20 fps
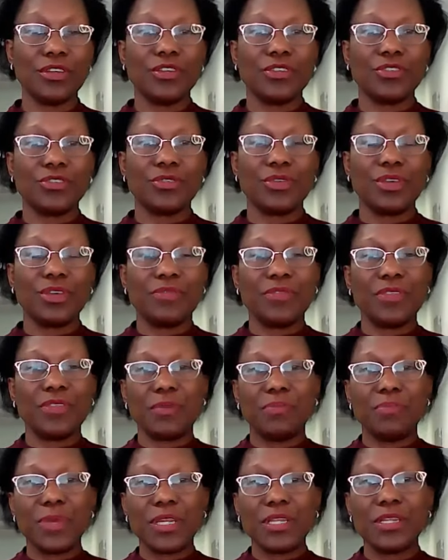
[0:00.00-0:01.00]
So if there
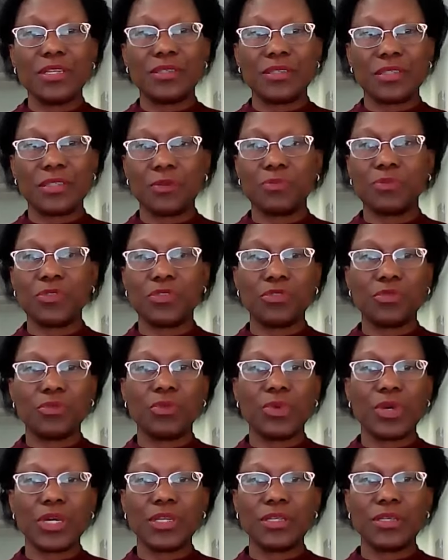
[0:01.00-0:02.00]
are many steps
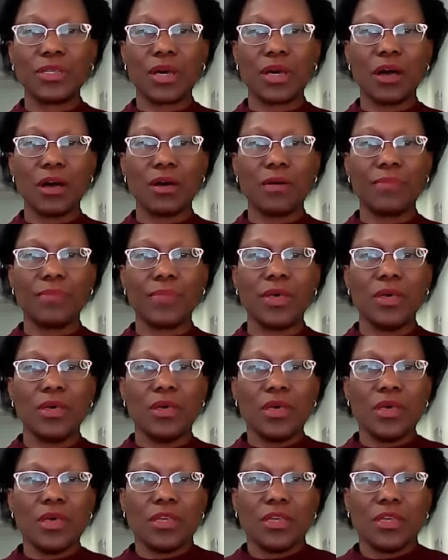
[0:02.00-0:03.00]
to it,
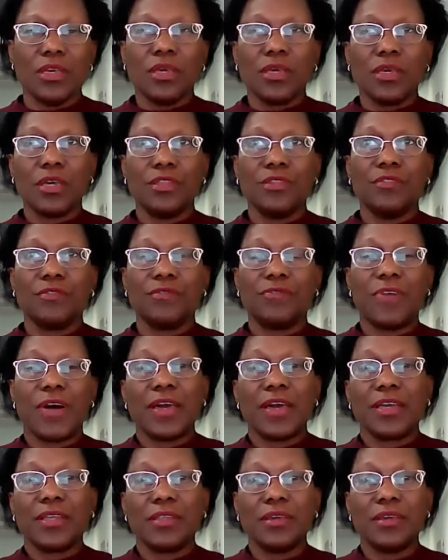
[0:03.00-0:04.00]
can you
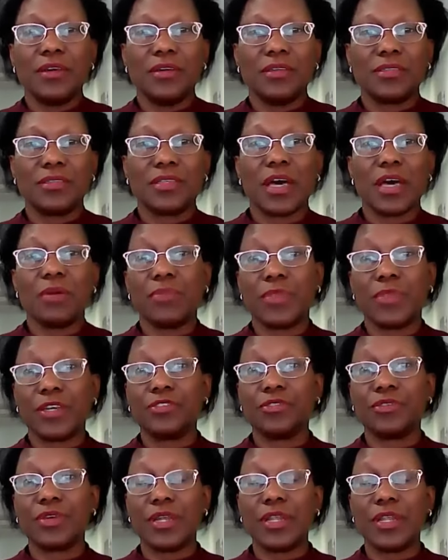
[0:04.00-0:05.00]
find some
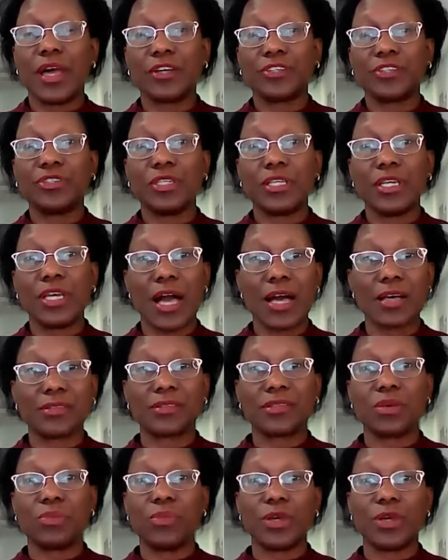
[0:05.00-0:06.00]
that you can actually
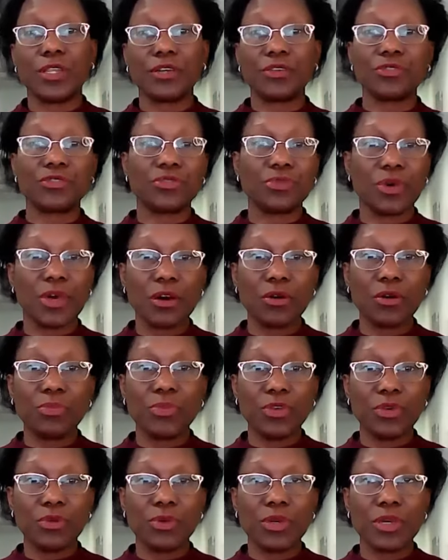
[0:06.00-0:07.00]
ask someone else to help
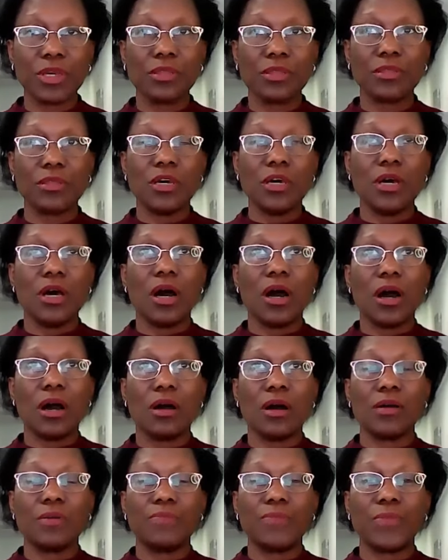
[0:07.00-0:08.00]
you with,
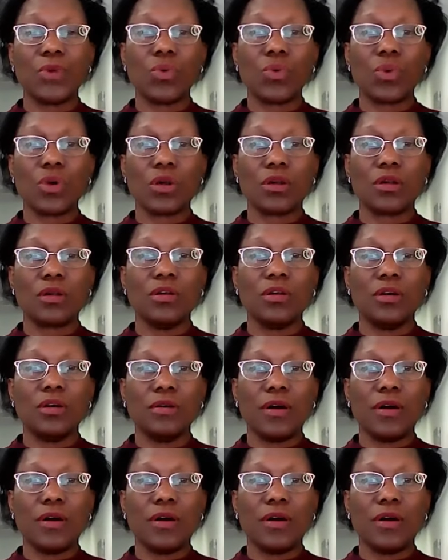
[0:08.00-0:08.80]
or